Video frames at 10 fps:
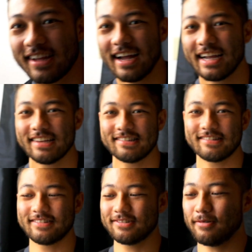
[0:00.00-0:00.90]
I guess
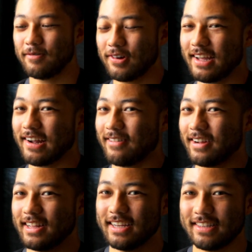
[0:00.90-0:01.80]
just one more thing I
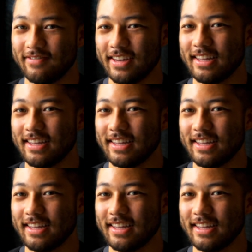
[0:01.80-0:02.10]
realized. I mean,